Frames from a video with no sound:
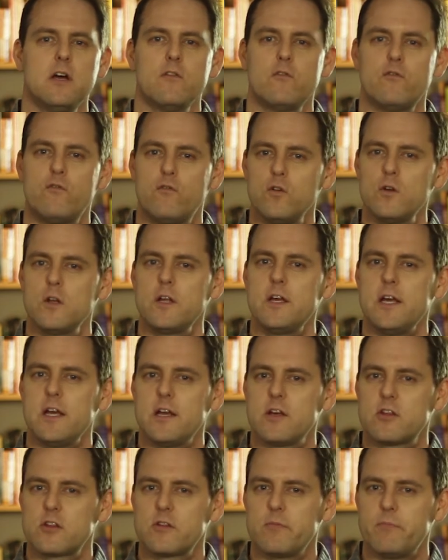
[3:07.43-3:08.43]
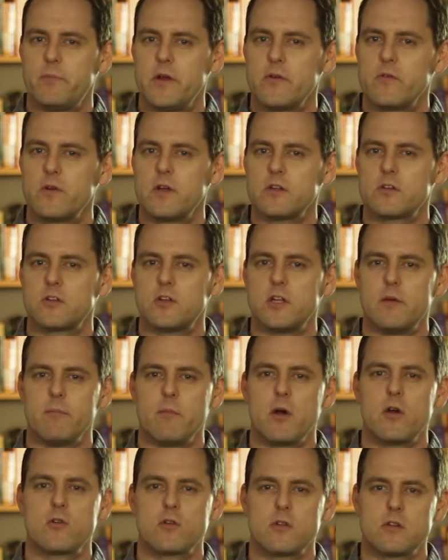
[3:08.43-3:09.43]
Fully experience the
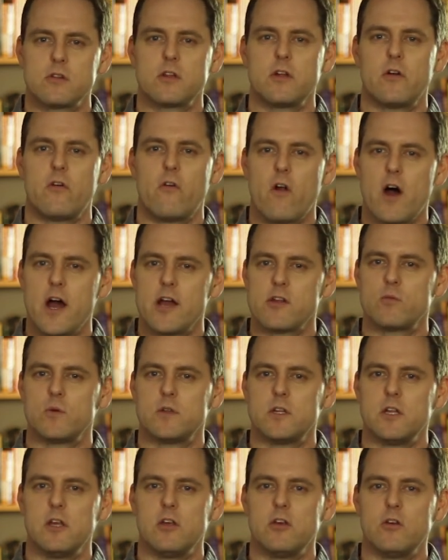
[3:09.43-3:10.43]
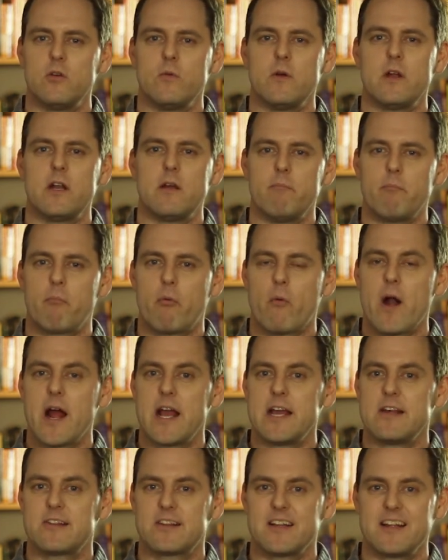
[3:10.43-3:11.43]
emotions that arise within you and
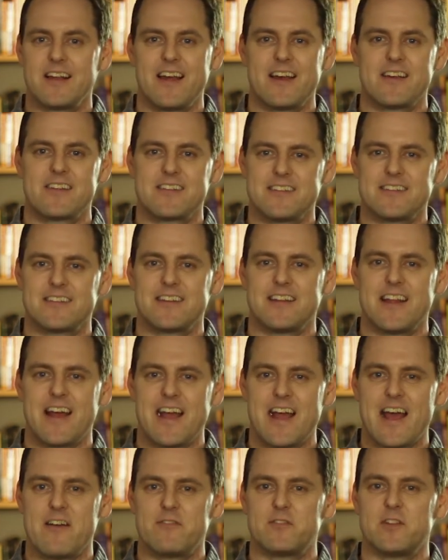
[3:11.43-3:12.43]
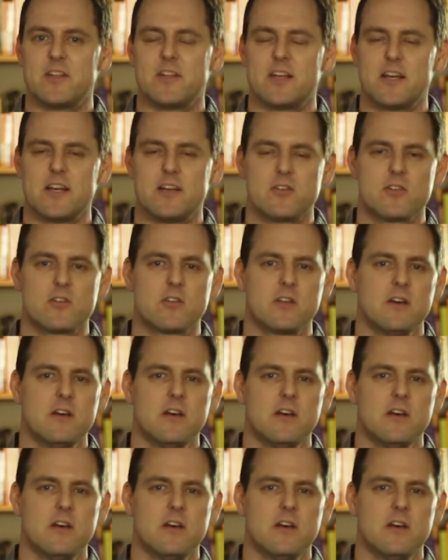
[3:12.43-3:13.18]
embrace the lessons that they have to teach.